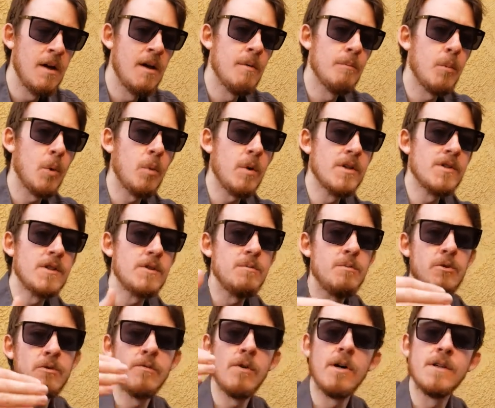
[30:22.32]
But once you
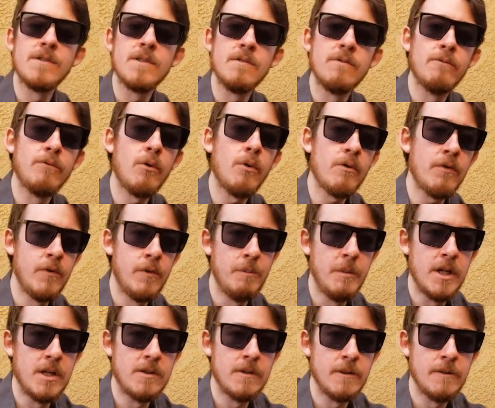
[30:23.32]
move on to the fourth
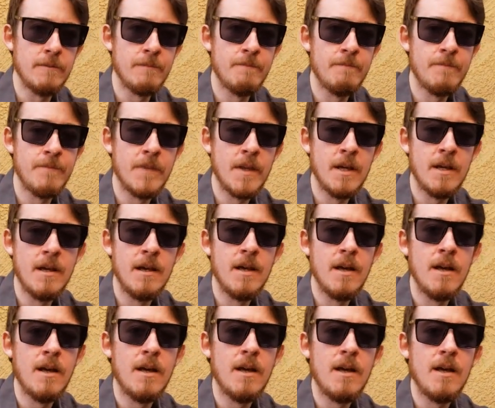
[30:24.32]
dimension,
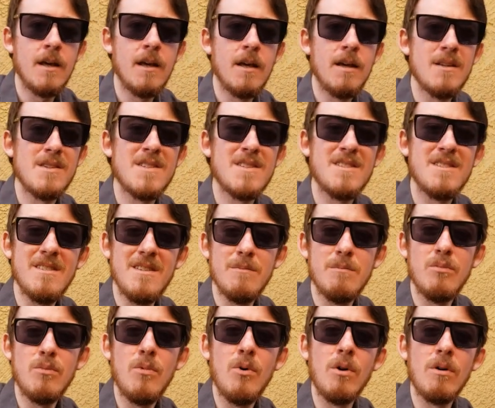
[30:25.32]
it's
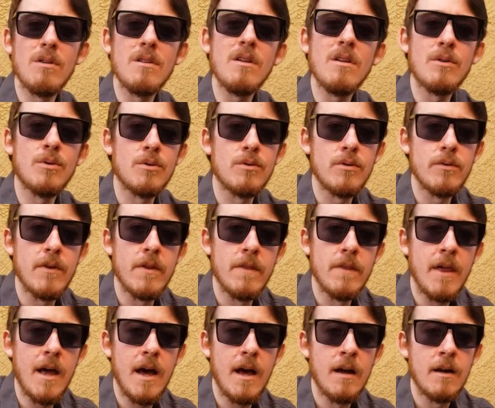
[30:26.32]
more literal than
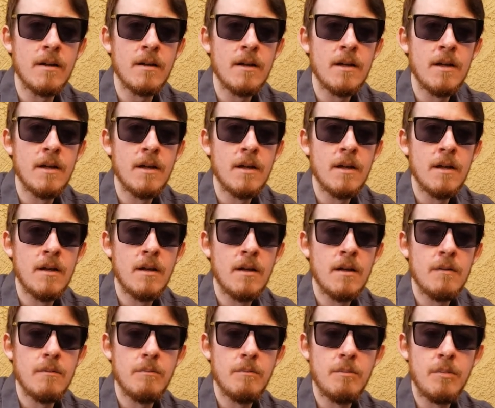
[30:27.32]
that,
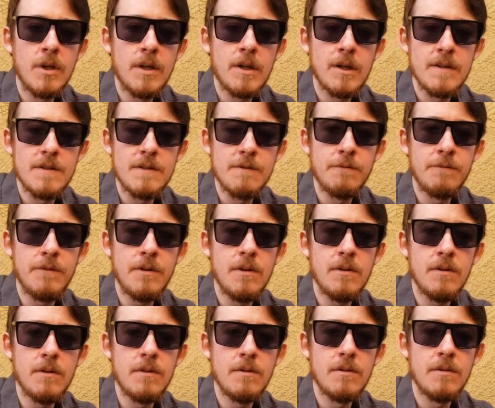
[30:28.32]
because
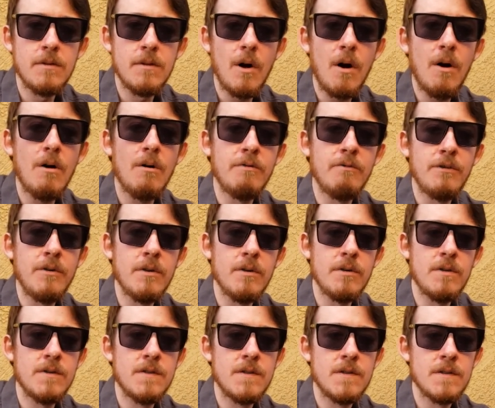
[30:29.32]
all
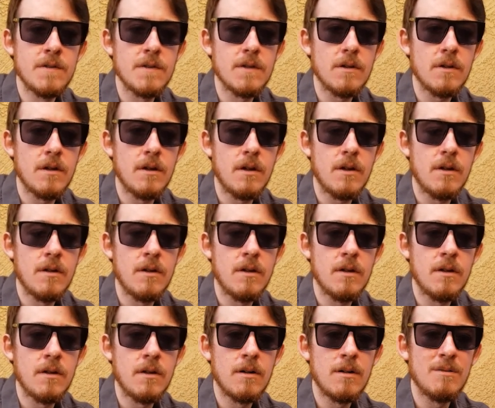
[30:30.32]
fields
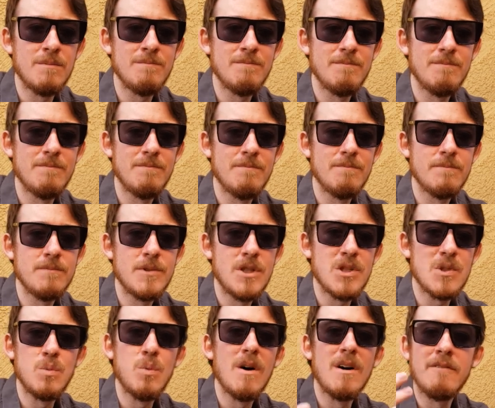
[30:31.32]
are
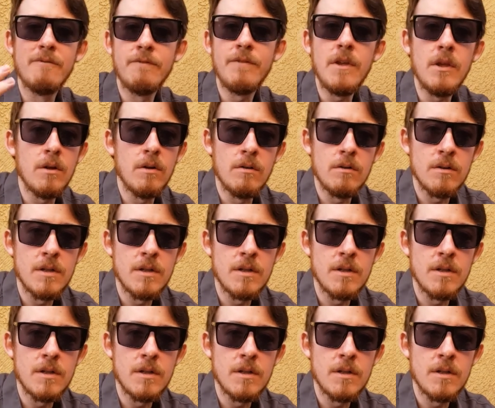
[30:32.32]
just one field.